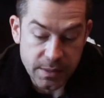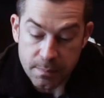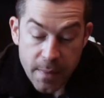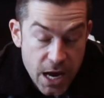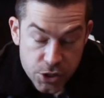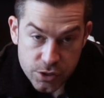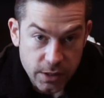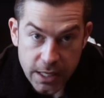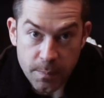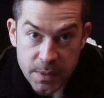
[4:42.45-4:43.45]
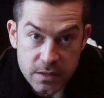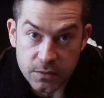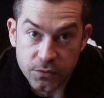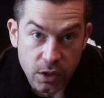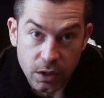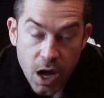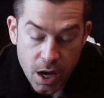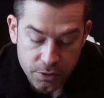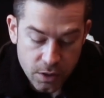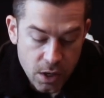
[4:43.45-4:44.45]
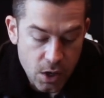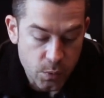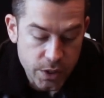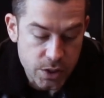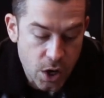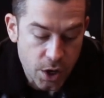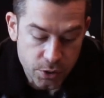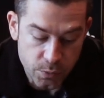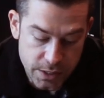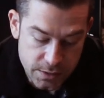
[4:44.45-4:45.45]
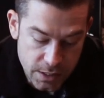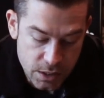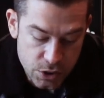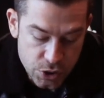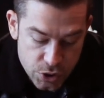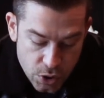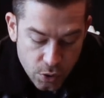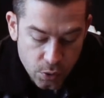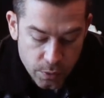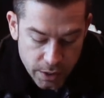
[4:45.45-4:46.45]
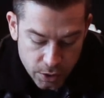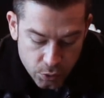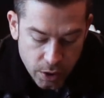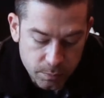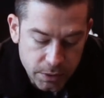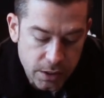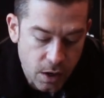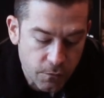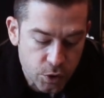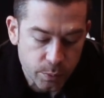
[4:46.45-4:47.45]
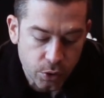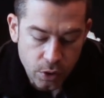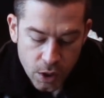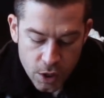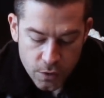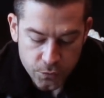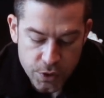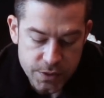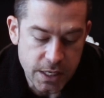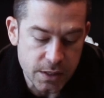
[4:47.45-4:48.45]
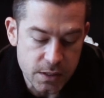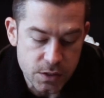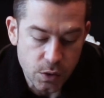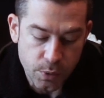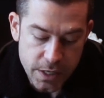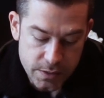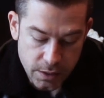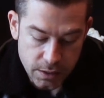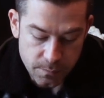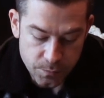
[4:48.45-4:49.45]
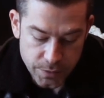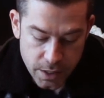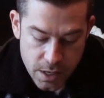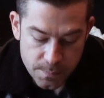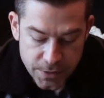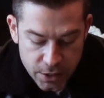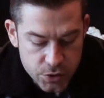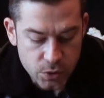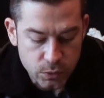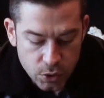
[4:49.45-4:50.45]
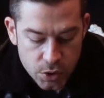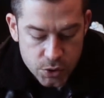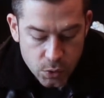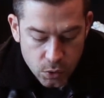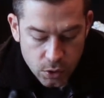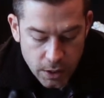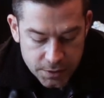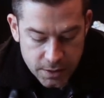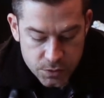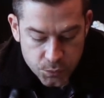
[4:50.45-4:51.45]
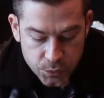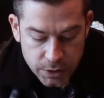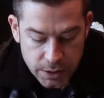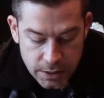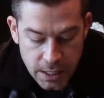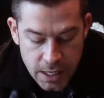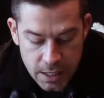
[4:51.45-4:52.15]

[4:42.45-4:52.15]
mean mesh, like a piece of cloth when it's on the wrist. It is so incredibly comfortable for a stainless steel bracelet. It also looks cool. I think it's really